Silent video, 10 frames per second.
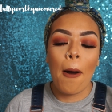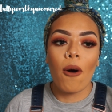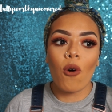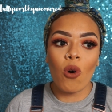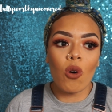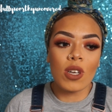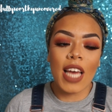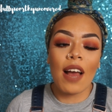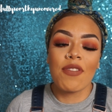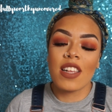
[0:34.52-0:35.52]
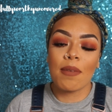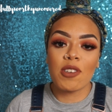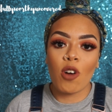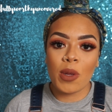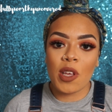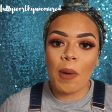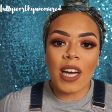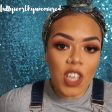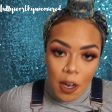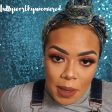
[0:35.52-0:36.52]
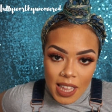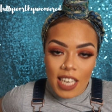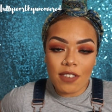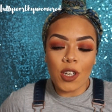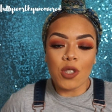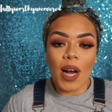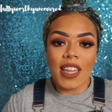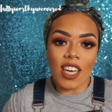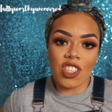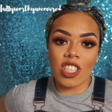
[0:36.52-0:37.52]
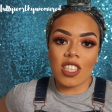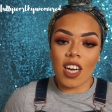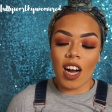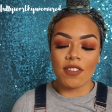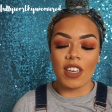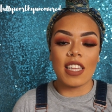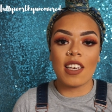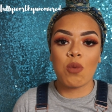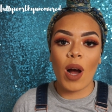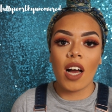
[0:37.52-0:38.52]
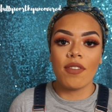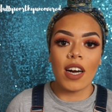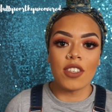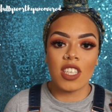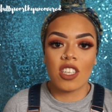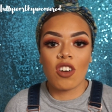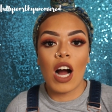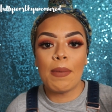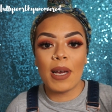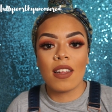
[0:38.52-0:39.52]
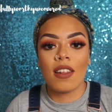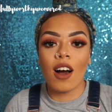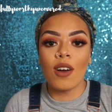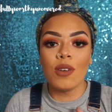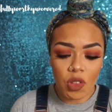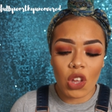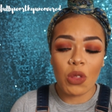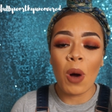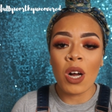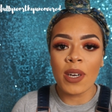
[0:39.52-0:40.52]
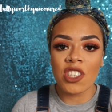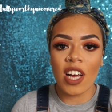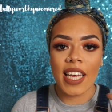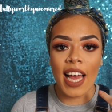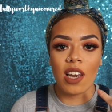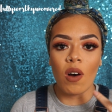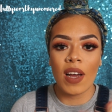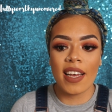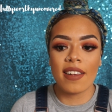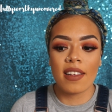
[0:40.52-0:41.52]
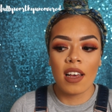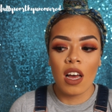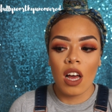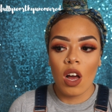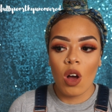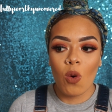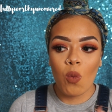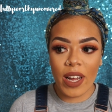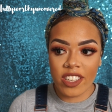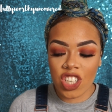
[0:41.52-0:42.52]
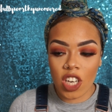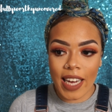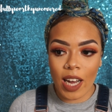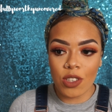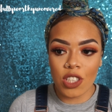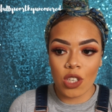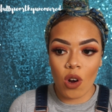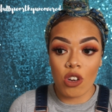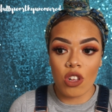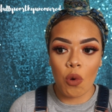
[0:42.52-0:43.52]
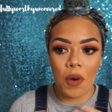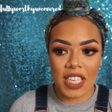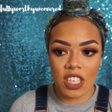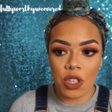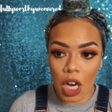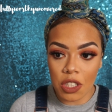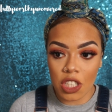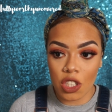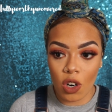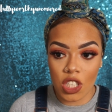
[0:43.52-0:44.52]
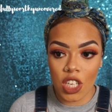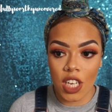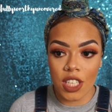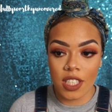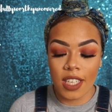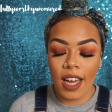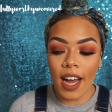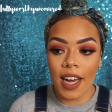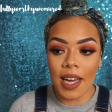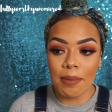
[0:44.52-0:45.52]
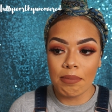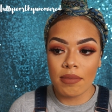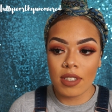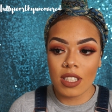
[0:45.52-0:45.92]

or yeah, if there's something wrong with you, but I don't mean that in a rude way. That's just the kind of easiest way I found to describe it. So the one question I get a lot is, when should I go to the doctors, or when did you go to the doctors to